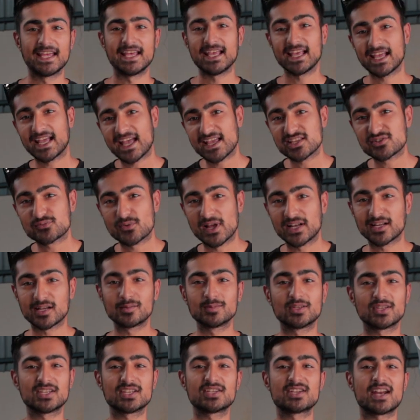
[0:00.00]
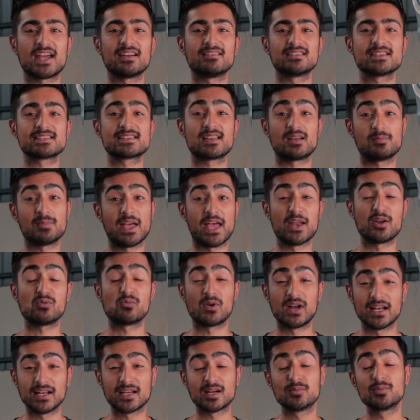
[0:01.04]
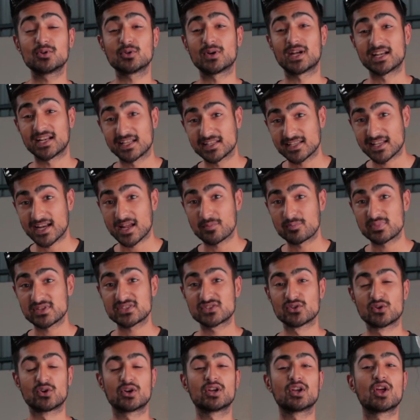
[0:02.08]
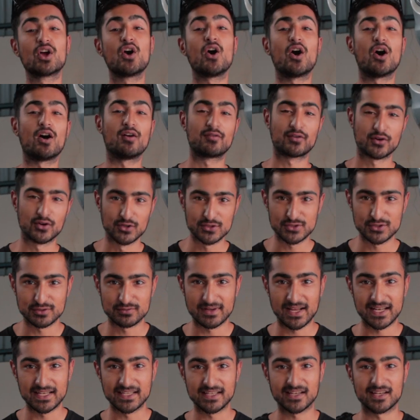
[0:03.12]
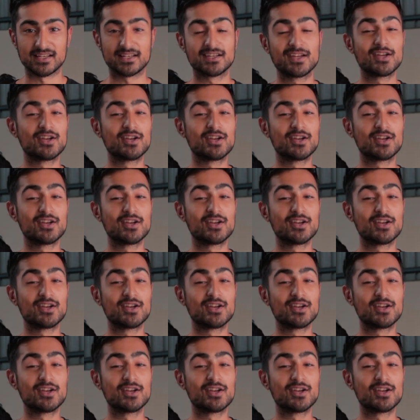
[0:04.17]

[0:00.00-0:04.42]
Hey guys, welcome to The Drivers Hub and welcome to another episode of Road to Valley Run.